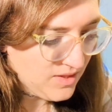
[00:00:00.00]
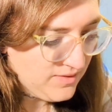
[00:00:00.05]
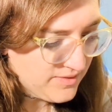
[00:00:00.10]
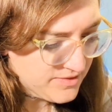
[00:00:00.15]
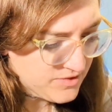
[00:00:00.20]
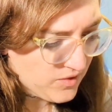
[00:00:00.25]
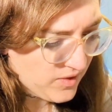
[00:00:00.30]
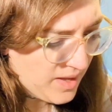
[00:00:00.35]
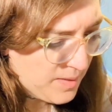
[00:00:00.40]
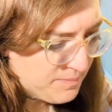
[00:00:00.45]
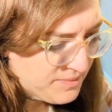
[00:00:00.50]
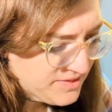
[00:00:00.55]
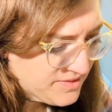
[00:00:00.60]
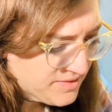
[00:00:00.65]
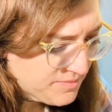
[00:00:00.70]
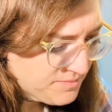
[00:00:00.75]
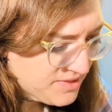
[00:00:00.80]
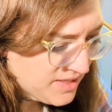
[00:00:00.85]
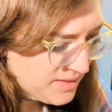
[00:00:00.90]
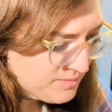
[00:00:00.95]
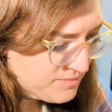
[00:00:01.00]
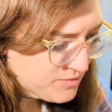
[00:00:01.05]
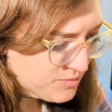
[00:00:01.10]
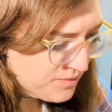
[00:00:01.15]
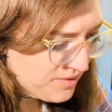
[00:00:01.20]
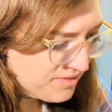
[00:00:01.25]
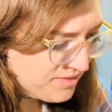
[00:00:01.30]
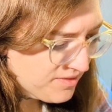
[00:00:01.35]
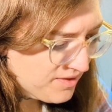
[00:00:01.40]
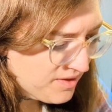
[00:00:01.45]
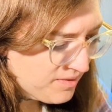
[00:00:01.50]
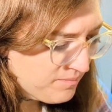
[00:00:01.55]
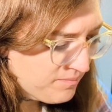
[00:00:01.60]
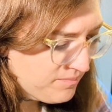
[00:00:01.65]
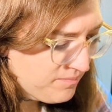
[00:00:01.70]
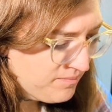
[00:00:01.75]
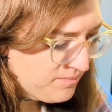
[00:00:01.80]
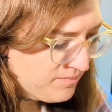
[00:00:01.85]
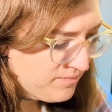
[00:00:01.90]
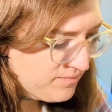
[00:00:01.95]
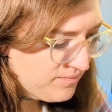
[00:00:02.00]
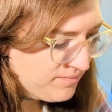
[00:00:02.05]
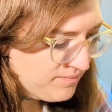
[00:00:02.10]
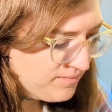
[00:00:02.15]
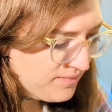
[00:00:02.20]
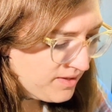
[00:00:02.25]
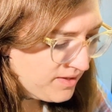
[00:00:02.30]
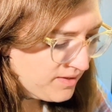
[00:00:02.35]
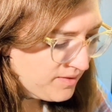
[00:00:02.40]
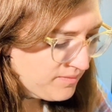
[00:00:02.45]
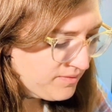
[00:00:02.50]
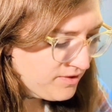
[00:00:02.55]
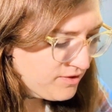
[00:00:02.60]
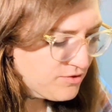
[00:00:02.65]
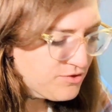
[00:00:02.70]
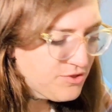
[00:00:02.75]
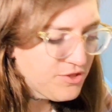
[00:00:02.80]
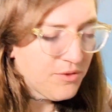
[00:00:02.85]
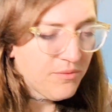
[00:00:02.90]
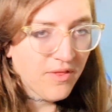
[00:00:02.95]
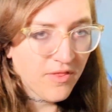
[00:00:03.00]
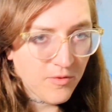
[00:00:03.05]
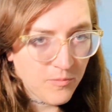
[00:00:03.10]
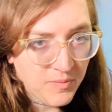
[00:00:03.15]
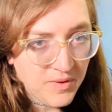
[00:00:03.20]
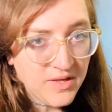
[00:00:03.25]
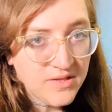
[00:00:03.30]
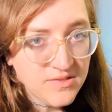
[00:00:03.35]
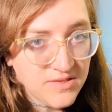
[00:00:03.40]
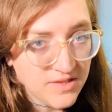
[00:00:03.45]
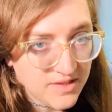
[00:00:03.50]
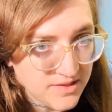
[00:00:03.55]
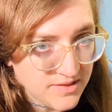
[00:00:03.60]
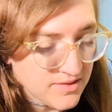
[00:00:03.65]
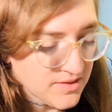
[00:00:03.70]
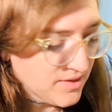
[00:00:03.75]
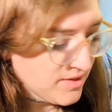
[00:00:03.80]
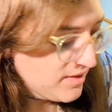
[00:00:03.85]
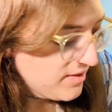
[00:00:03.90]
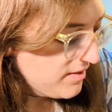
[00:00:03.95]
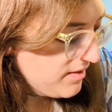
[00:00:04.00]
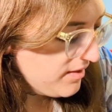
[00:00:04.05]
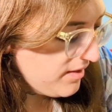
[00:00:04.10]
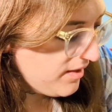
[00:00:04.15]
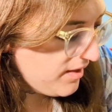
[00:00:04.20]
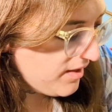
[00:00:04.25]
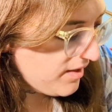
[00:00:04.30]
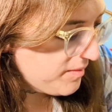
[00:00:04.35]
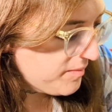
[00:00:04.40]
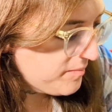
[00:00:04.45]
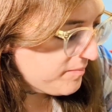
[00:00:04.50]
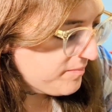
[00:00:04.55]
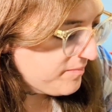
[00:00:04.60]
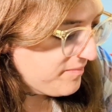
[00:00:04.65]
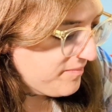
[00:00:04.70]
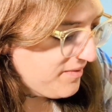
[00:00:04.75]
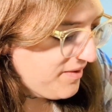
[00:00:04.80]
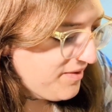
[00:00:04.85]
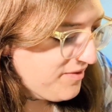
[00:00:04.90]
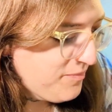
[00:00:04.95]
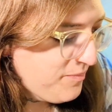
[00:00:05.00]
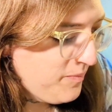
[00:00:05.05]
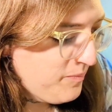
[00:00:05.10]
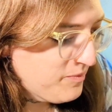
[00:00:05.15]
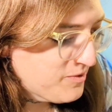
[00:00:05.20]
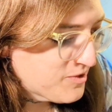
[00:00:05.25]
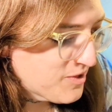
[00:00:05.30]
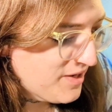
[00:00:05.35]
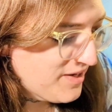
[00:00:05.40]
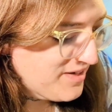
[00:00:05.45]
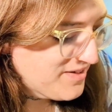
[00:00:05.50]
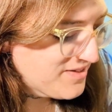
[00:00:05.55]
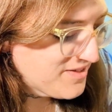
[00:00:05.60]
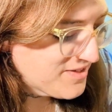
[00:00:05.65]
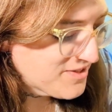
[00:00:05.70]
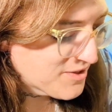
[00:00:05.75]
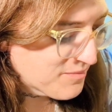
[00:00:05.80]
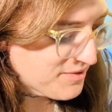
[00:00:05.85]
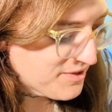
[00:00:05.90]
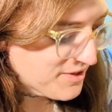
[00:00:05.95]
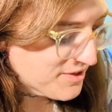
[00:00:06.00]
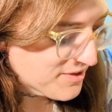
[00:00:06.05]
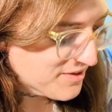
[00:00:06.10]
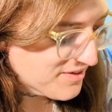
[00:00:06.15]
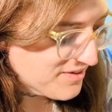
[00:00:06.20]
this will happen sometimes with, usually with other PCs. Other people trying to determine